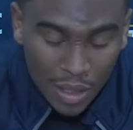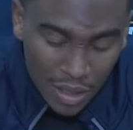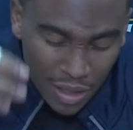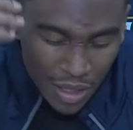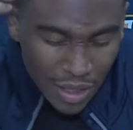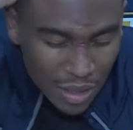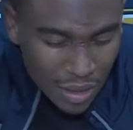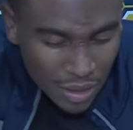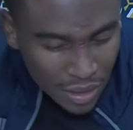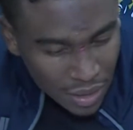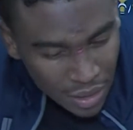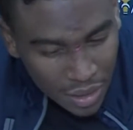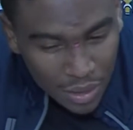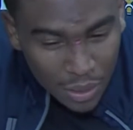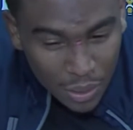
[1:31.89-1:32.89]
Yeah,
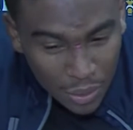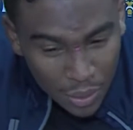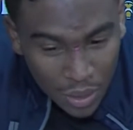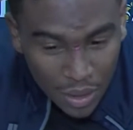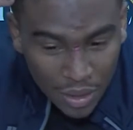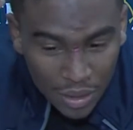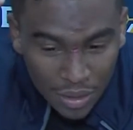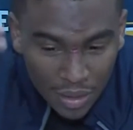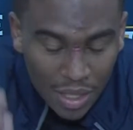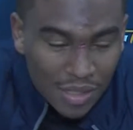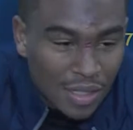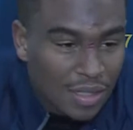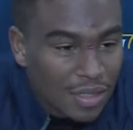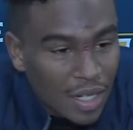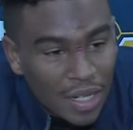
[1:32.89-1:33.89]
it do, and
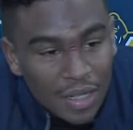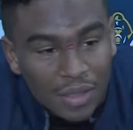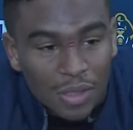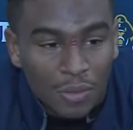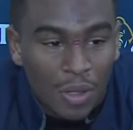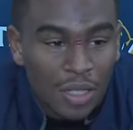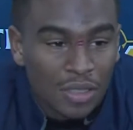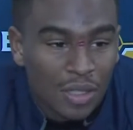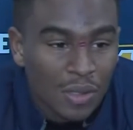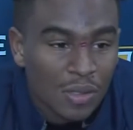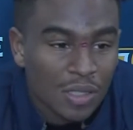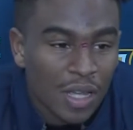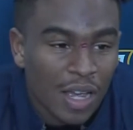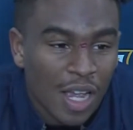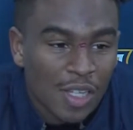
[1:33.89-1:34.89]
it's exciting to watch
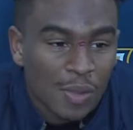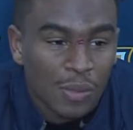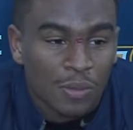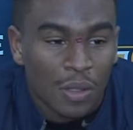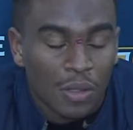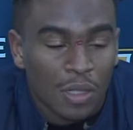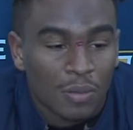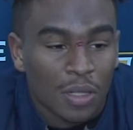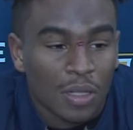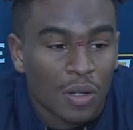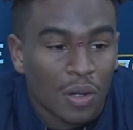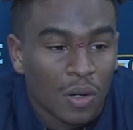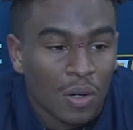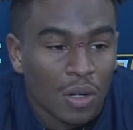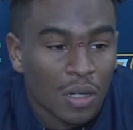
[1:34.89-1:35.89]
those guys who've been working really
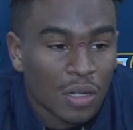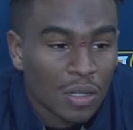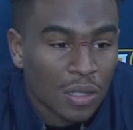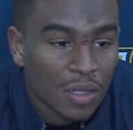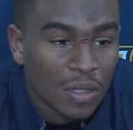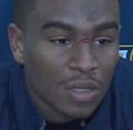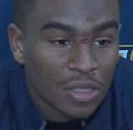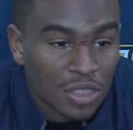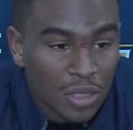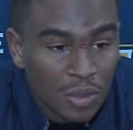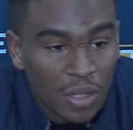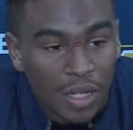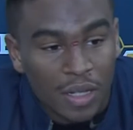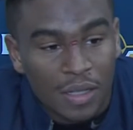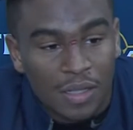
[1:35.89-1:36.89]
hard
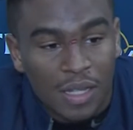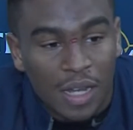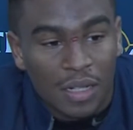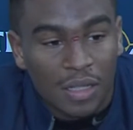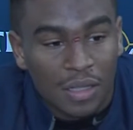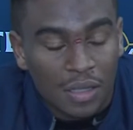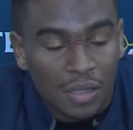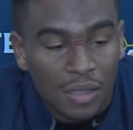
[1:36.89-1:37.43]
show their talent.